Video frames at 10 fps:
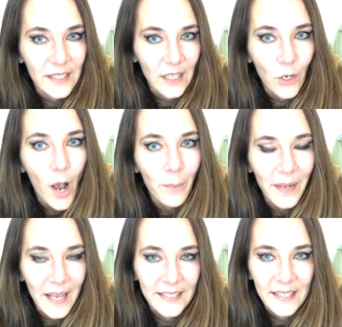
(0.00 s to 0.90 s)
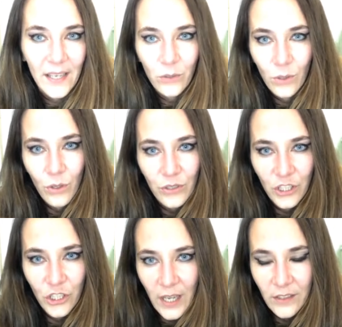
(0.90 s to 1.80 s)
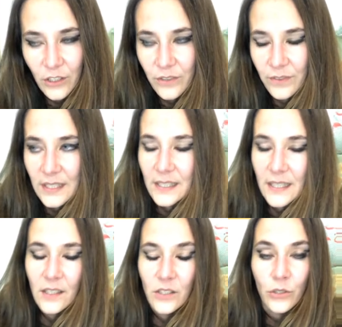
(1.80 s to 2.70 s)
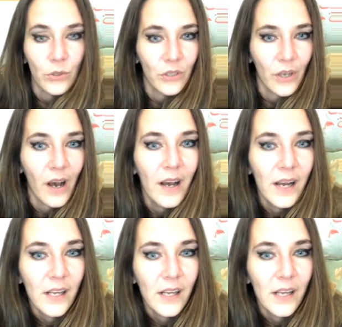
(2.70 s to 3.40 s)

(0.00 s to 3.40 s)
It's a complex thing to close the shutters of this little studio.